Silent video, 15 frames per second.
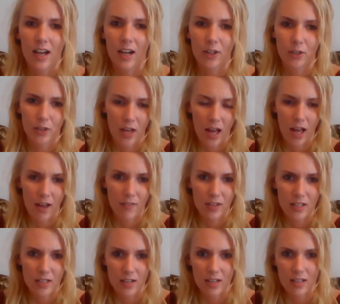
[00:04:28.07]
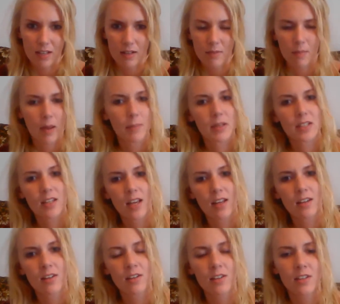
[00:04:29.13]
could have it in maybe
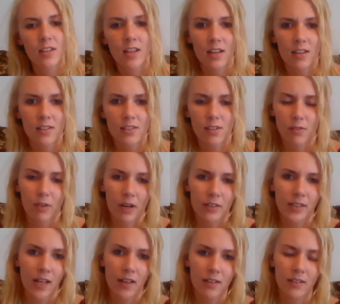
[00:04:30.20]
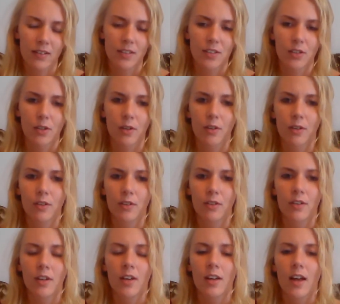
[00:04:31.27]
10 years, around that. So
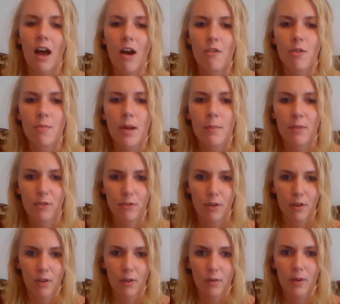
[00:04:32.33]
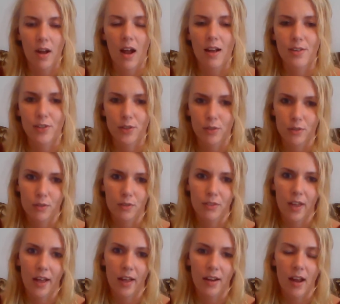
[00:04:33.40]
I remember from lower high school
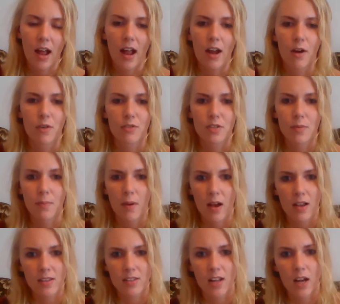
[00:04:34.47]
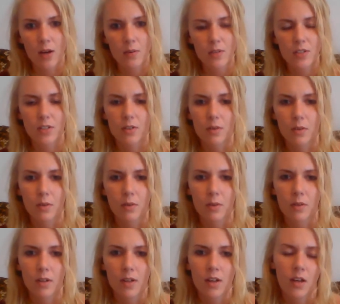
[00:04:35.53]
that I often passed out
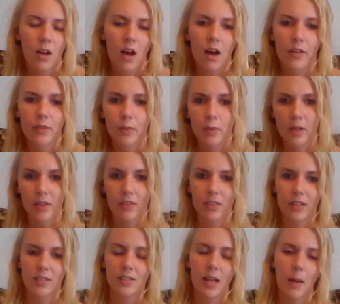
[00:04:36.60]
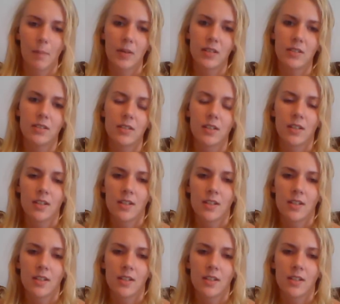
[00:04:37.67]
or other weird things happened.